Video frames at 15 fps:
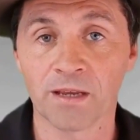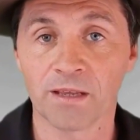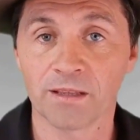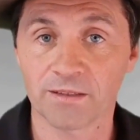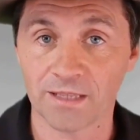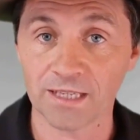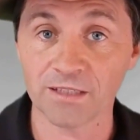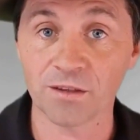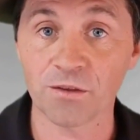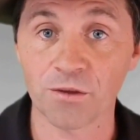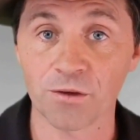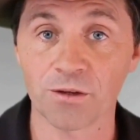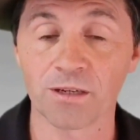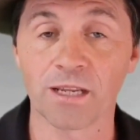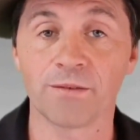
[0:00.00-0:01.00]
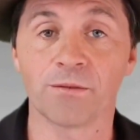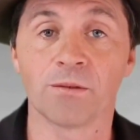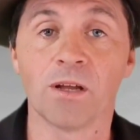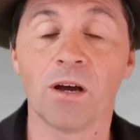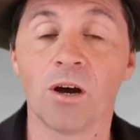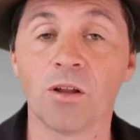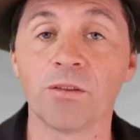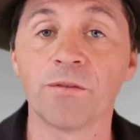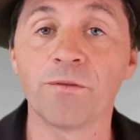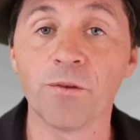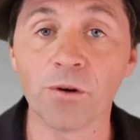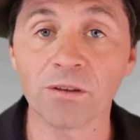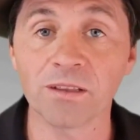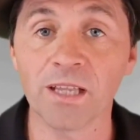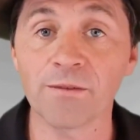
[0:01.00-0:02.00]
So that's the 3rd level. On the
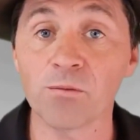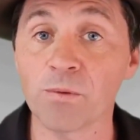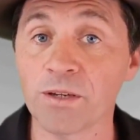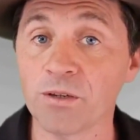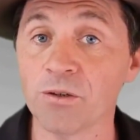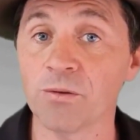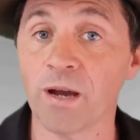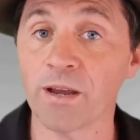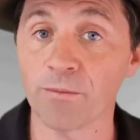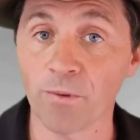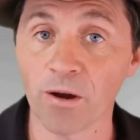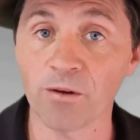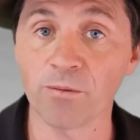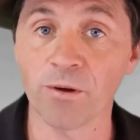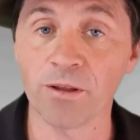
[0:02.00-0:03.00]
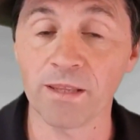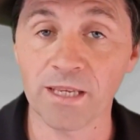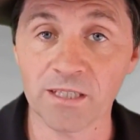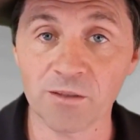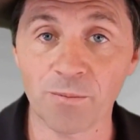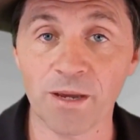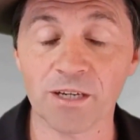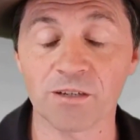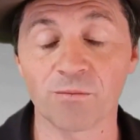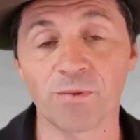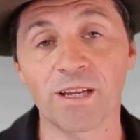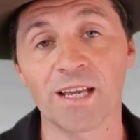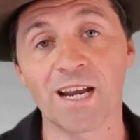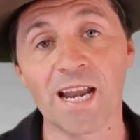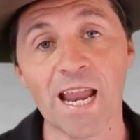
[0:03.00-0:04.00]
4th level we do a roadworthy inspection. We
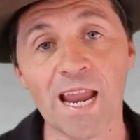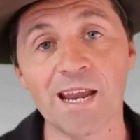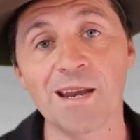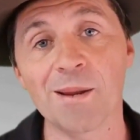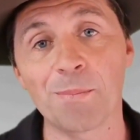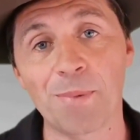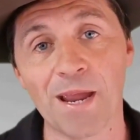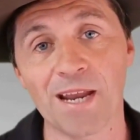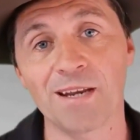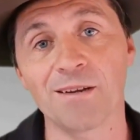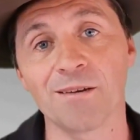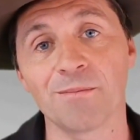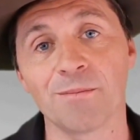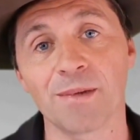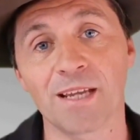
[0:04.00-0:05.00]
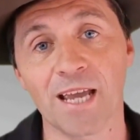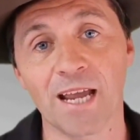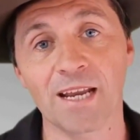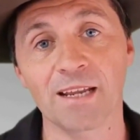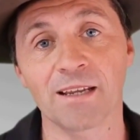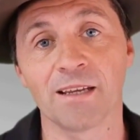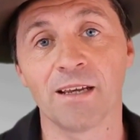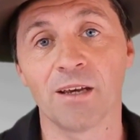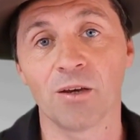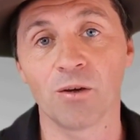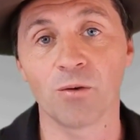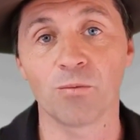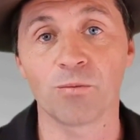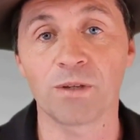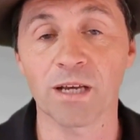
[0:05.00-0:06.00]
get an independent mechanic
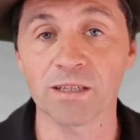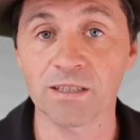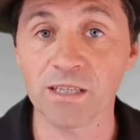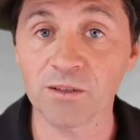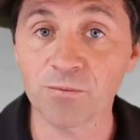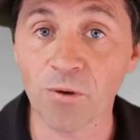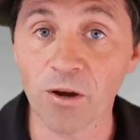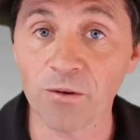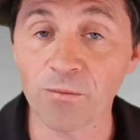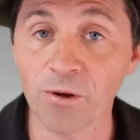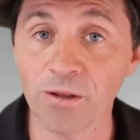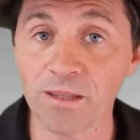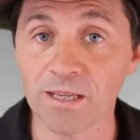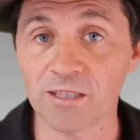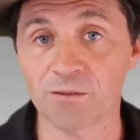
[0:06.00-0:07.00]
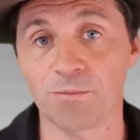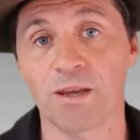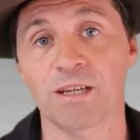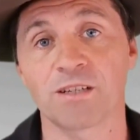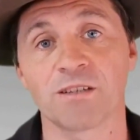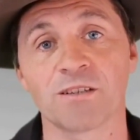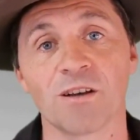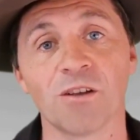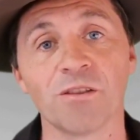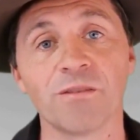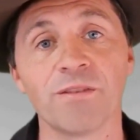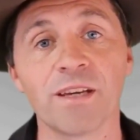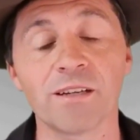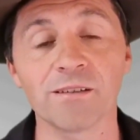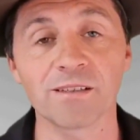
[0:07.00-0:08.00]
who does his roadworthy inspections on the
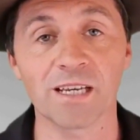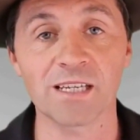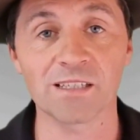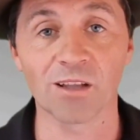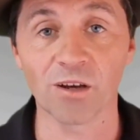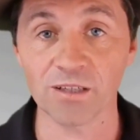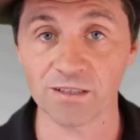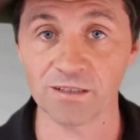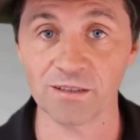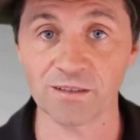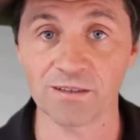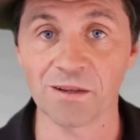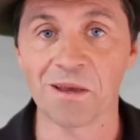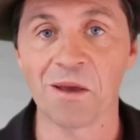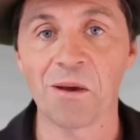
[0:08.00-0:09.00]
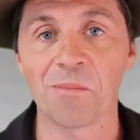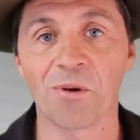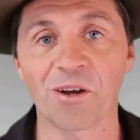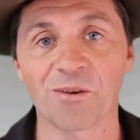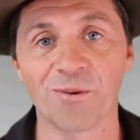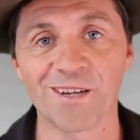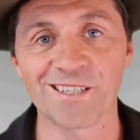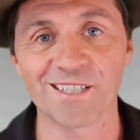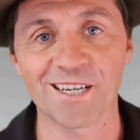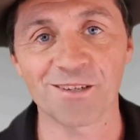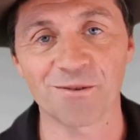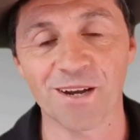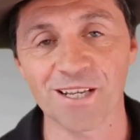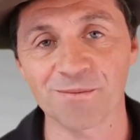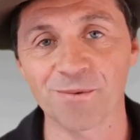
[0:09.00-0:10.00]
vehicles. He's licensed by Queensland
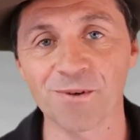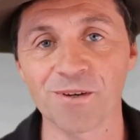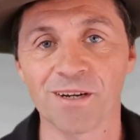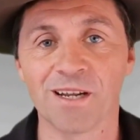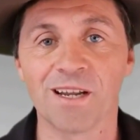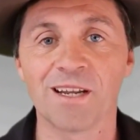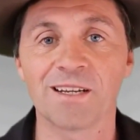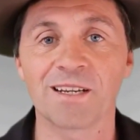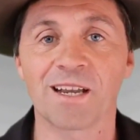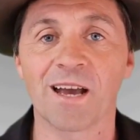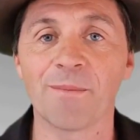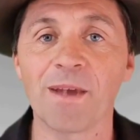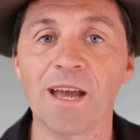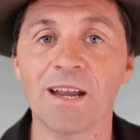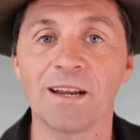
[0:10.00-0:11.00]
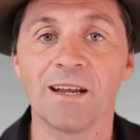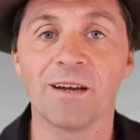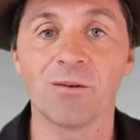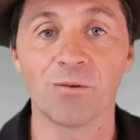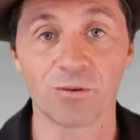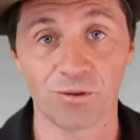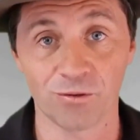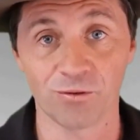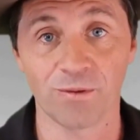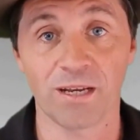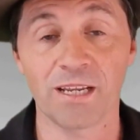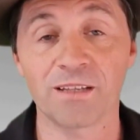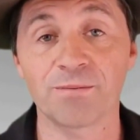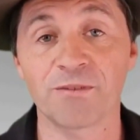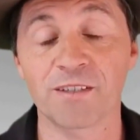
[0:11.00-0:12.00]
Transport to come out or do them at
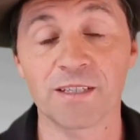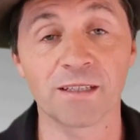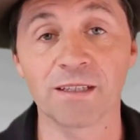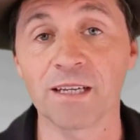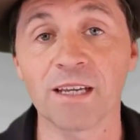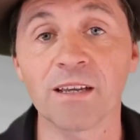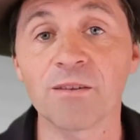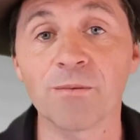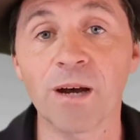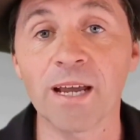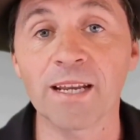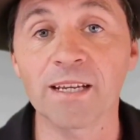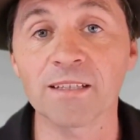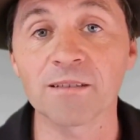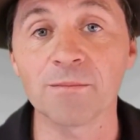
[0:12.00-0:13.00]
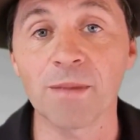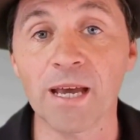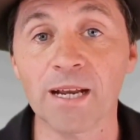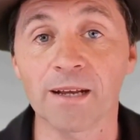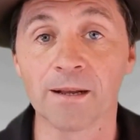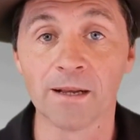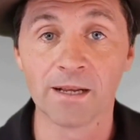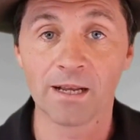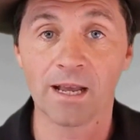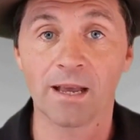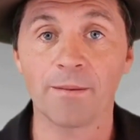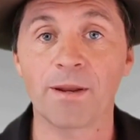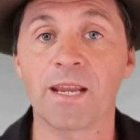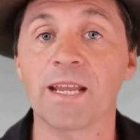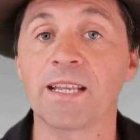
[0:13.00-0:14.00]
his facility. Either way, it doesn't matter.
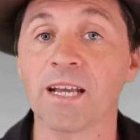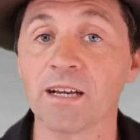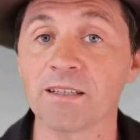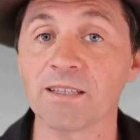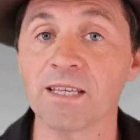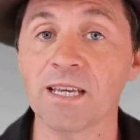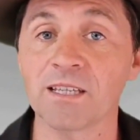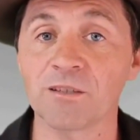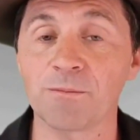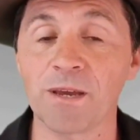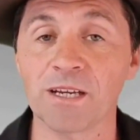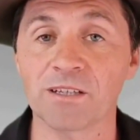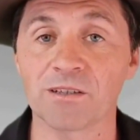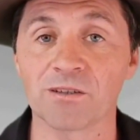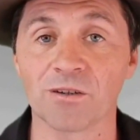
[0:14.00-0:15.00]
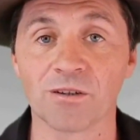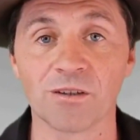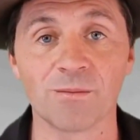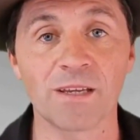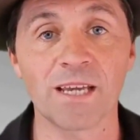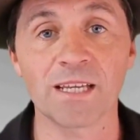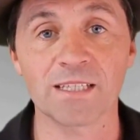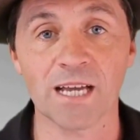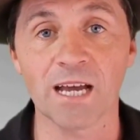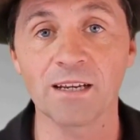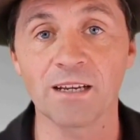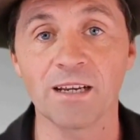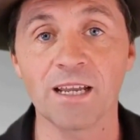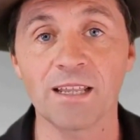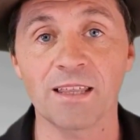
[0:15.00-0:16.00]
But he does the inspections on them. He gets
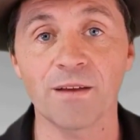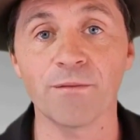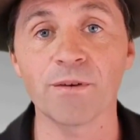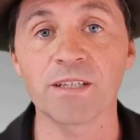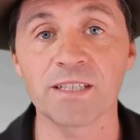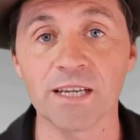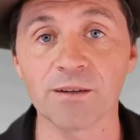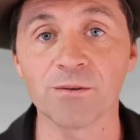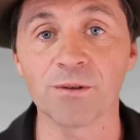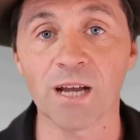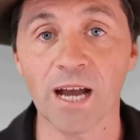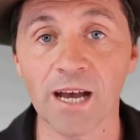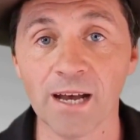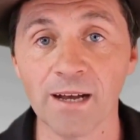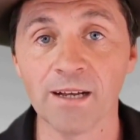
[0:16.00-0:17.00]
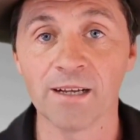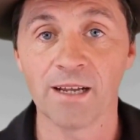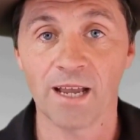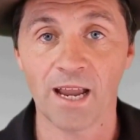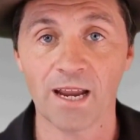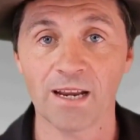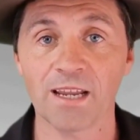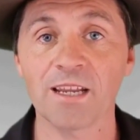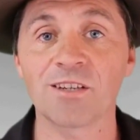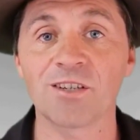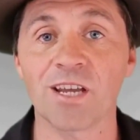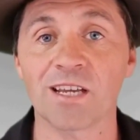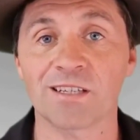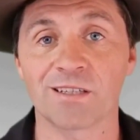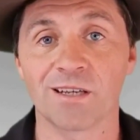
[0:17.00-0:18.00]
underneath every single car and he
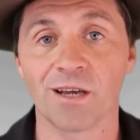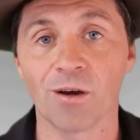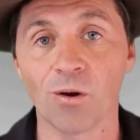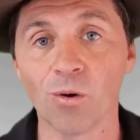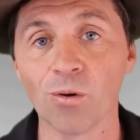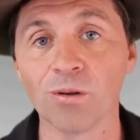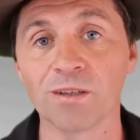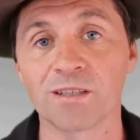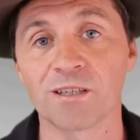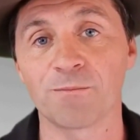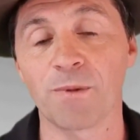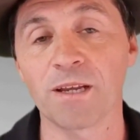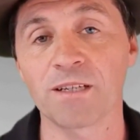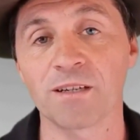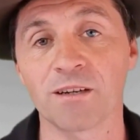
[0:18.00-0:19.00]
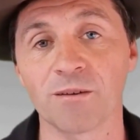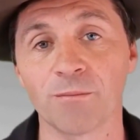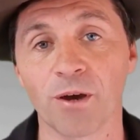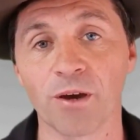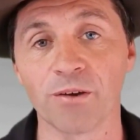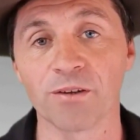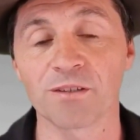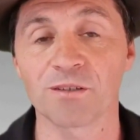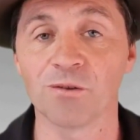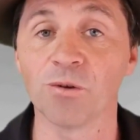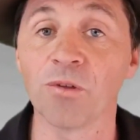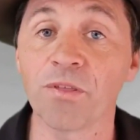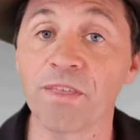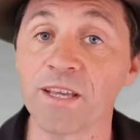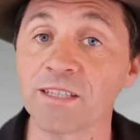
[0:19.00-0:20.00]
checks all the suspension components and
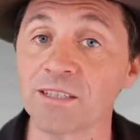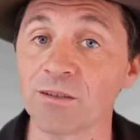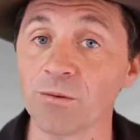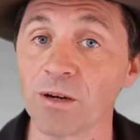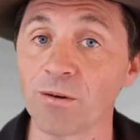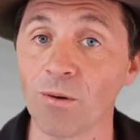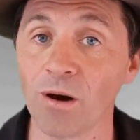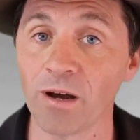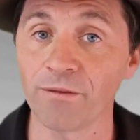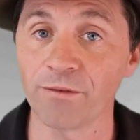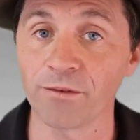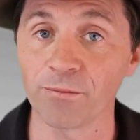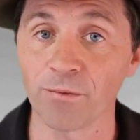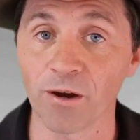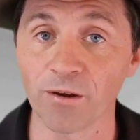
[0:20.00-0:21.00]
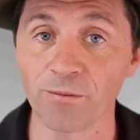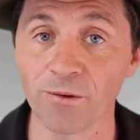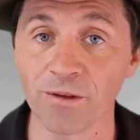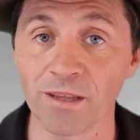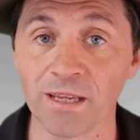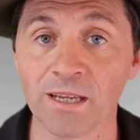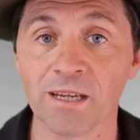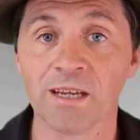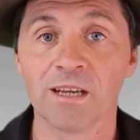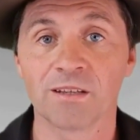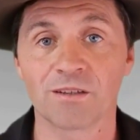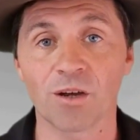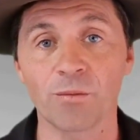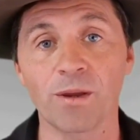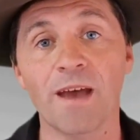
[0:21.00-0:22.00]
all the things that are required for the roadworthy.
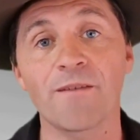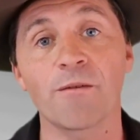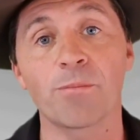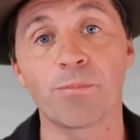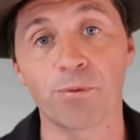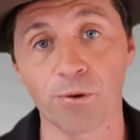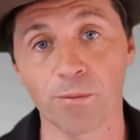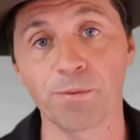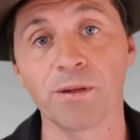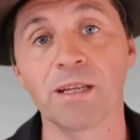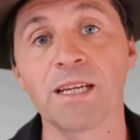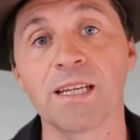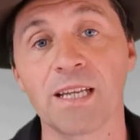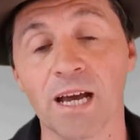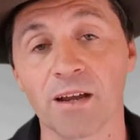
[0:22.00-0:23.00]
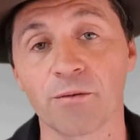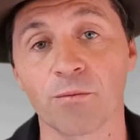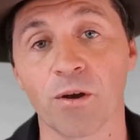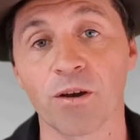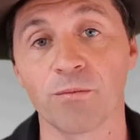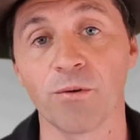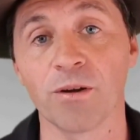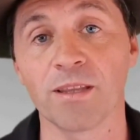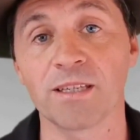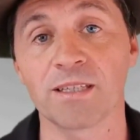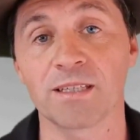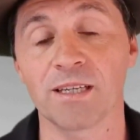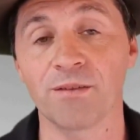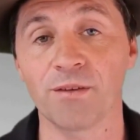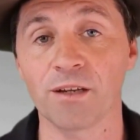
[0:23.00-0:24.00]
So we have a properly done roadworthy
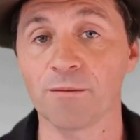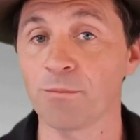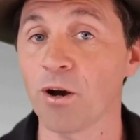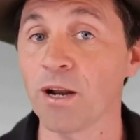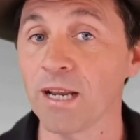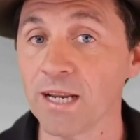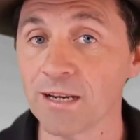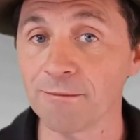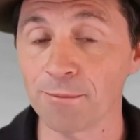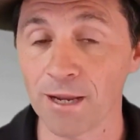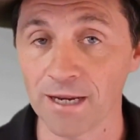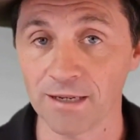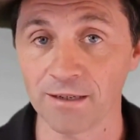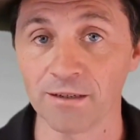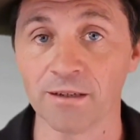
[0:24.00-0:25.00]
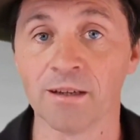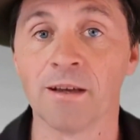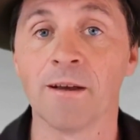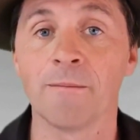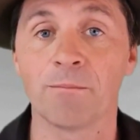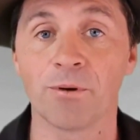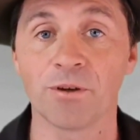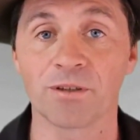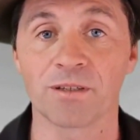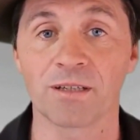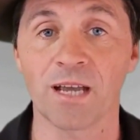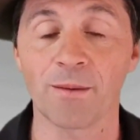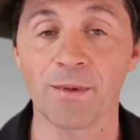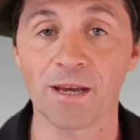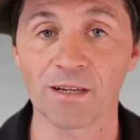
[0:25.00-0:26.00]
certificate by an independent person
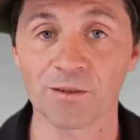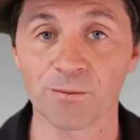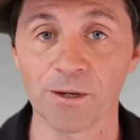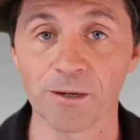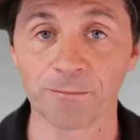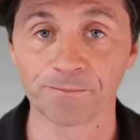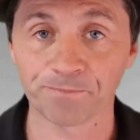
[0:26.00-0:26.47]
come out as well.